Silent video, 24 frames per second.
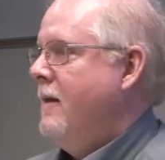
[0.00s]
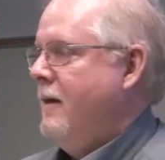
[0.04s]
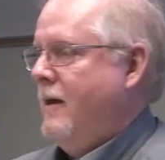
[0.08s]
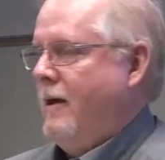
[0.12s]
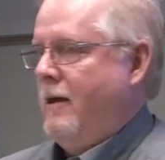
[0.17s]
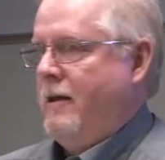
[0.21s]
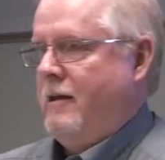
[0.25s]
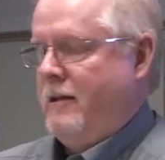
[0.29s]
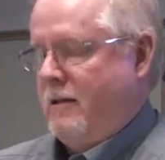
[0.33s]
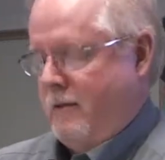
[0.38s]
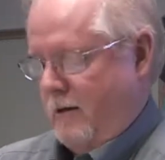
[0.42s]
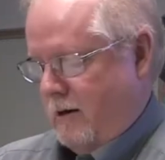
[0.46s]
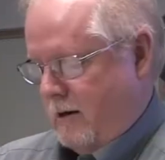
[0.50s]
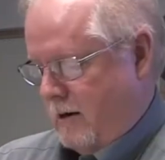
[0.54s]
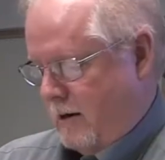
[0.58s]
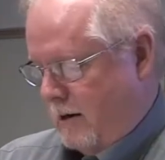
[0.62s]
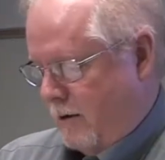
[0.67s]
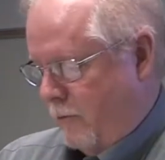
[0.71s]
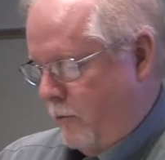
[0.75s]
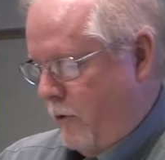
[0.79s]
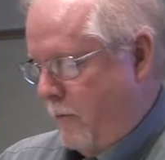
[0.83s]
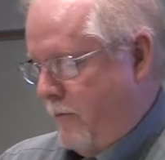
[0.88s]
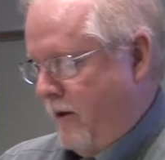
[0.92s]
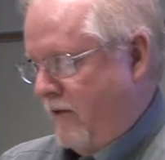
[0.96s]
And
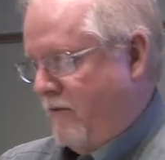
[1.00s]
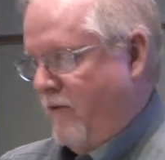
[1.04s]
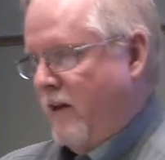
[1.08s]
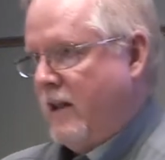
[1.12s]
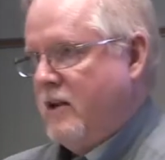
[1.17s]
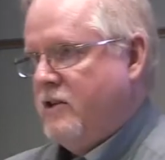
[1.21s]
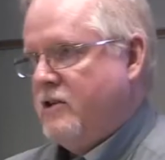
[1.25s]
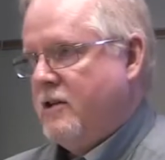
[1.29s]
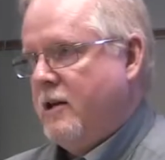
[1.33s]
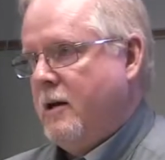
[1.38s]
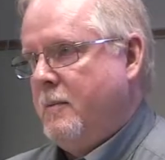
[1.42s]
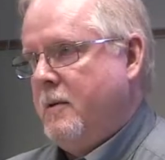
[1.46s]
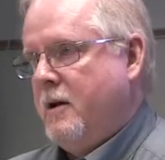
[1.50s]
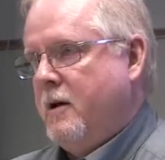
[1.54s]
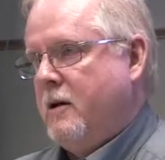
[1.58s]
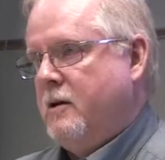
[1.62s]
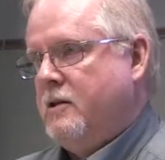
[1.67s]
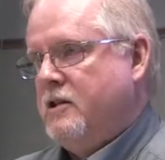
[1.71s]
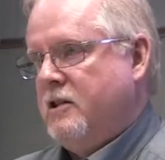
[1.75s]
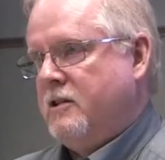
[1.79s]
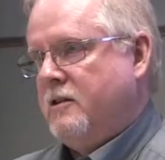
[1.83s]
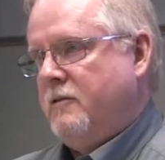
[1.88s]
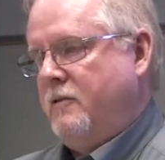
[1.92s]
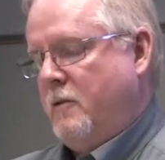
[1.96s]
we'll be finishing up here in
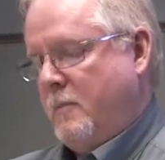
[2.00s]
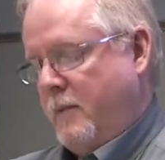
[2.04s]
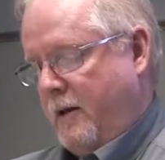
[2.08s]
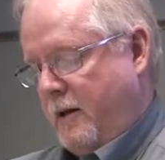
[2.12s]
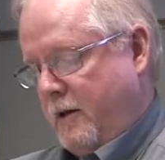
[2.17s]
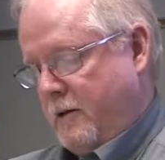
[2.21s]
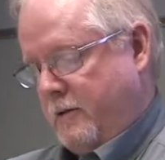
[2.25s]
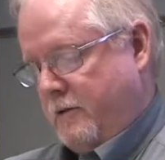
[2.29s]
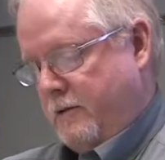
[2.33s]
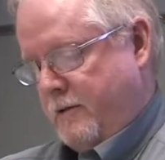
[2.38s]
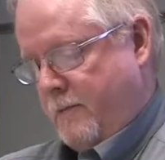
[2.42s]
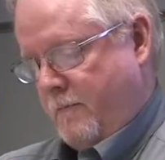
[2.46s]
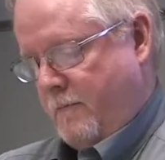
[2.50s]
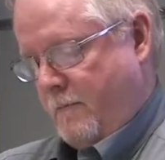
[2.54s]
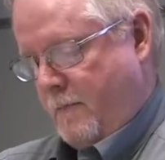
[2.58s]
just a few minutes.